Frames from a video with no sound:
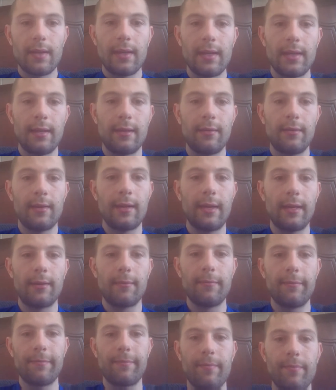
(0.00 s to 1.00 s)

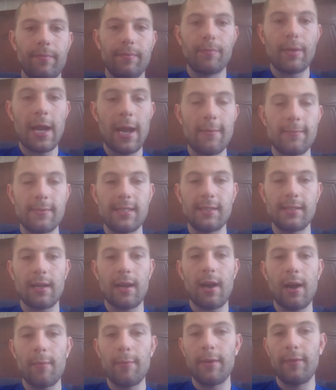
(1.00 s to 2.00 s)
palms is a
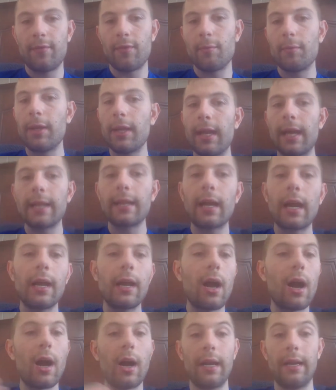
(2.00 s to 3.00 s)
hobby for me, and
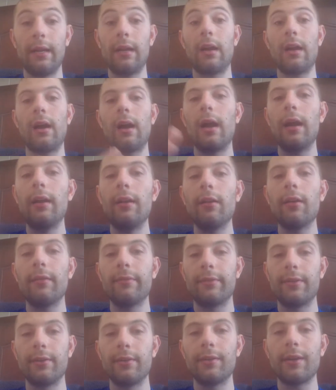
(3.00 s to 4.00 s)
I
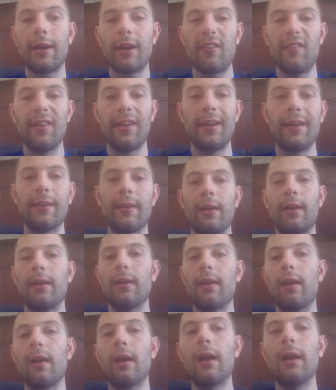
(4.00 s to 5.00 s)
love doing the hobby, and
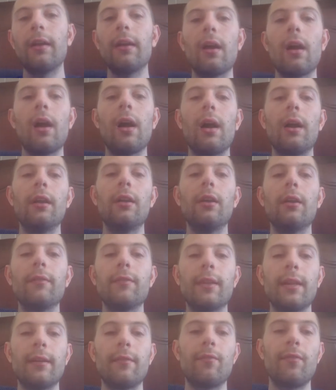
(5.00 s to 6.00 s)
I
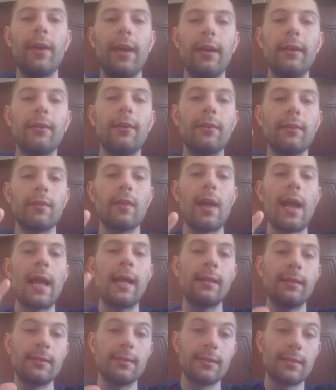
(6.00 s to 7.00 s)
love the failures
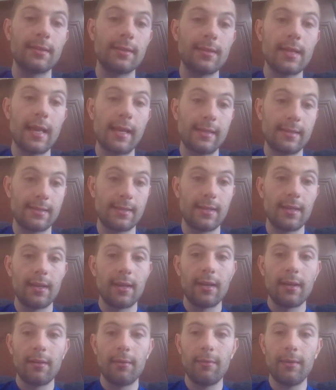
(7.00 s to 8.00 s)
and success
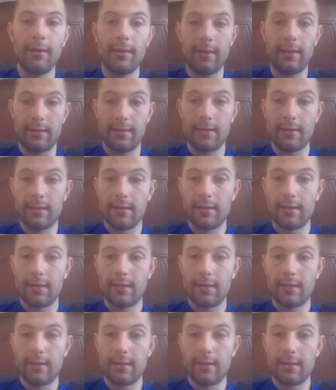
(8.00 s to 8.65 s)
with it.